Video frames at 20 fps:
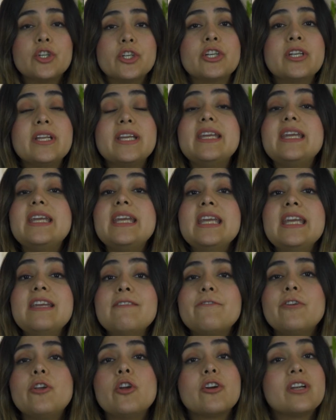earn
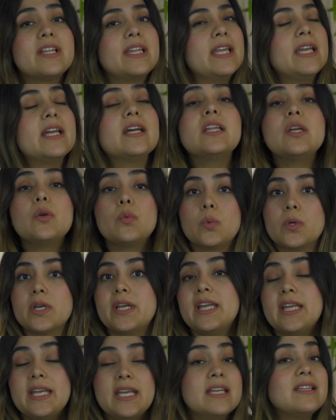if you're legally
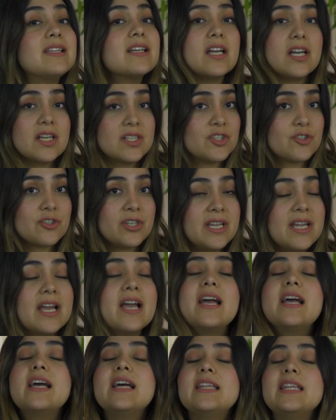working in the country,
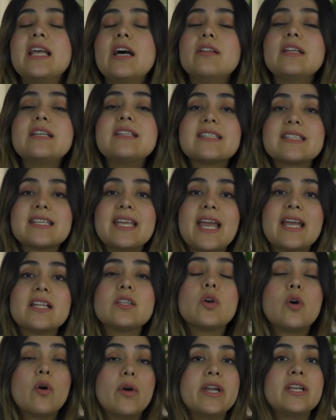now let's
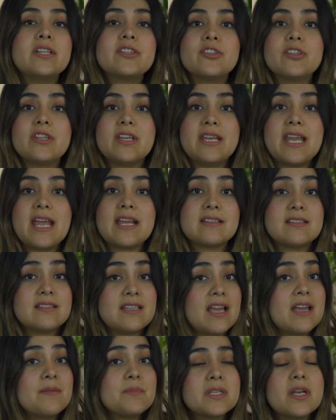get going to the next
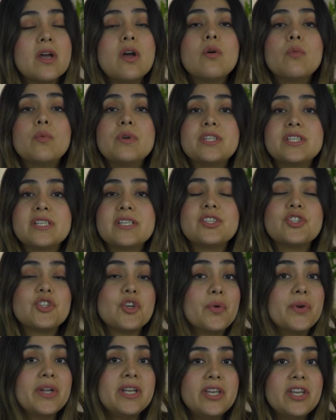steps, which is
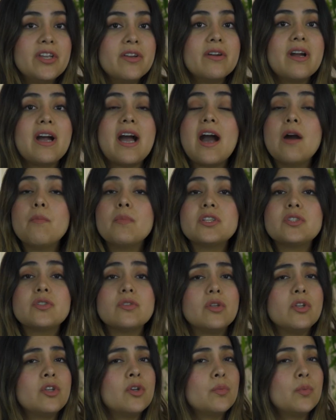showing you how
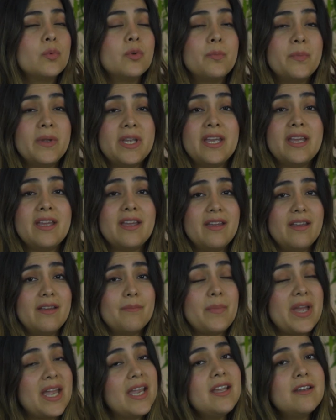much you will be
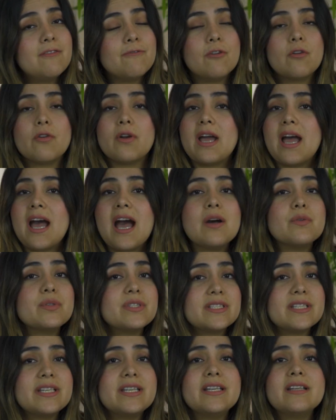paying for
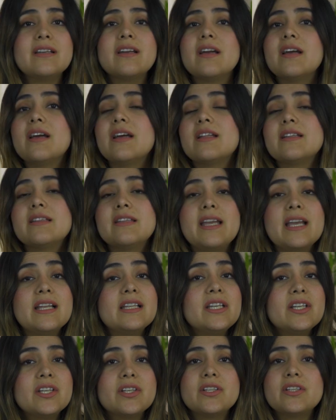housing,
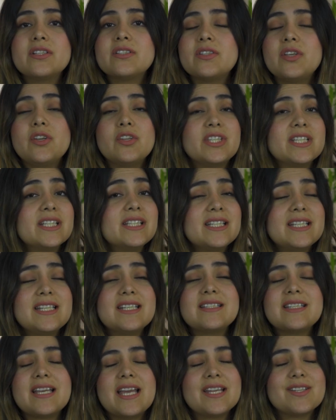daily goods,
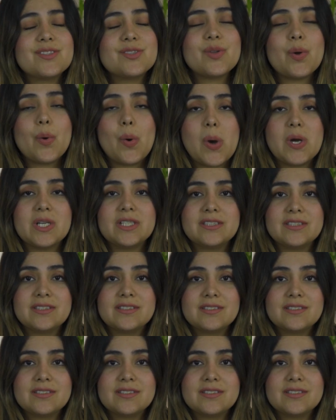utilities, and so on.